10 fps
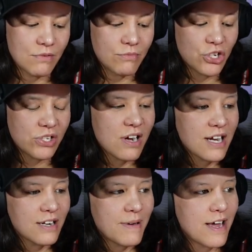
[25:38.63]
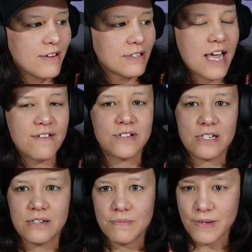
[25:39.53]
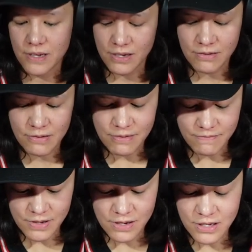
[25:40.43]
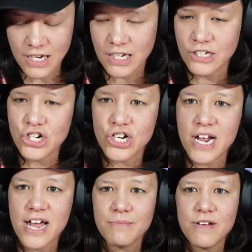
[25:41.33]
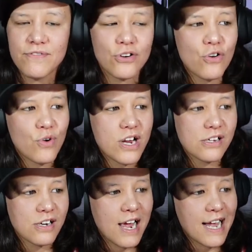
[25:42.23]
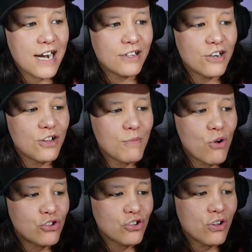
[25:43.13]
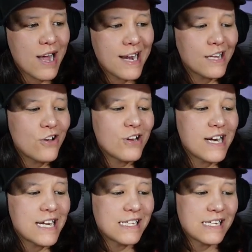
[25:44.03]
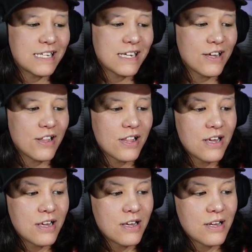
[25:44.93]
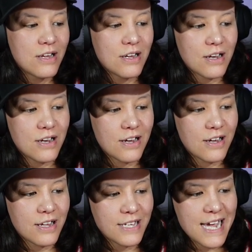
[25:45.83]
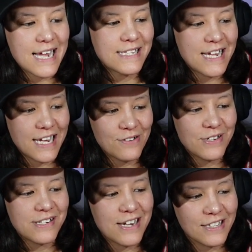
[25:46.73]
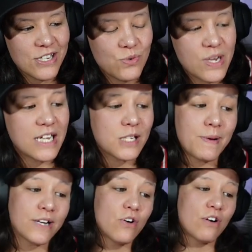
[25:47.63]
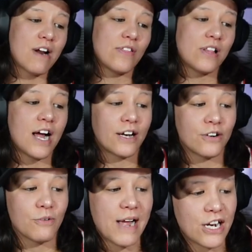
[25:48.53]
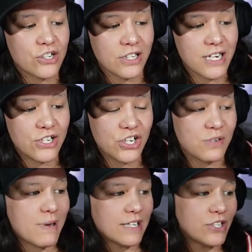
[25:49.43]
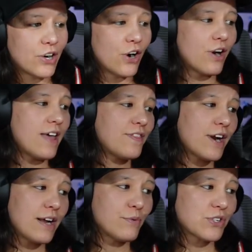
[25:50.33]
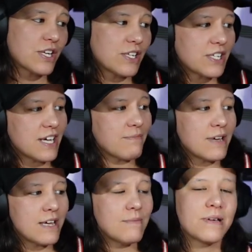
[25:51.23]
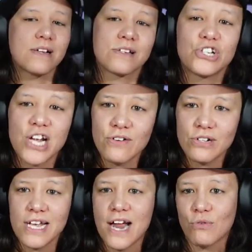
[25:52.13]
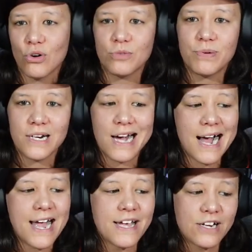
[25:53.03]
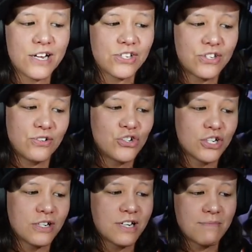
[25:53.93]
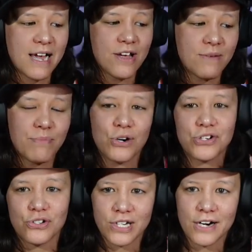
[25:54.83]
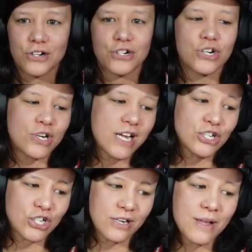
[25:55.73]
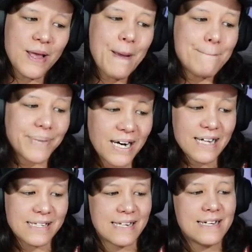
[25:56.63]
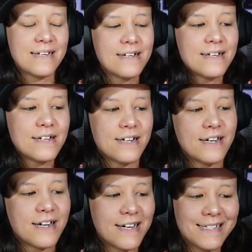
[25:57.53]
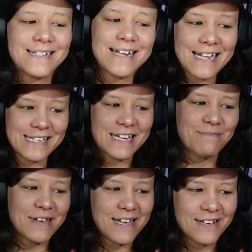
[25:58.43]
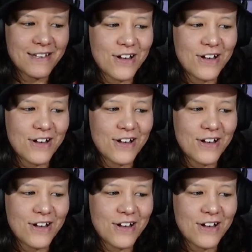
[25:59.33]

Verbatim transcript: Just talking about life's kicking the shit out of me for no reason. I got a little emotional. I didn't go in any detail. Uh, yeah, Tegan was sick this week. It's been going around the locker room, actually, and it's just my turn. I thought I was going to skip me because generally I rolled pretty high in Constitution in my personal character creation, but uh, it did not skip me.